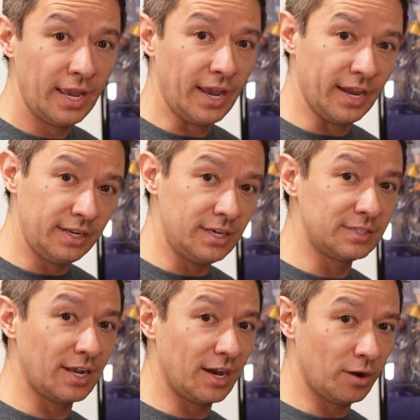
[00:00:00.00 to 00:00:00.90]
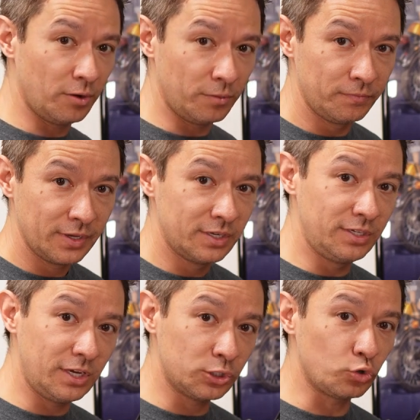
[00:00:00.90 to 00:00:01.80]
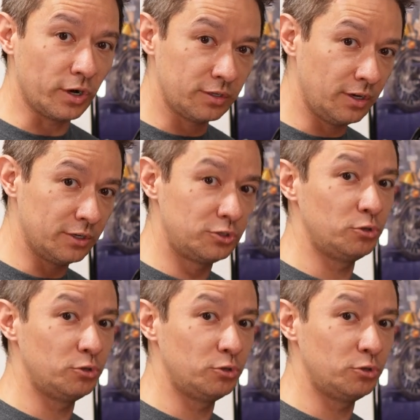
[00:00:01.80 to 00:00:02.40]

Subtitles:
and he's now deconstructing it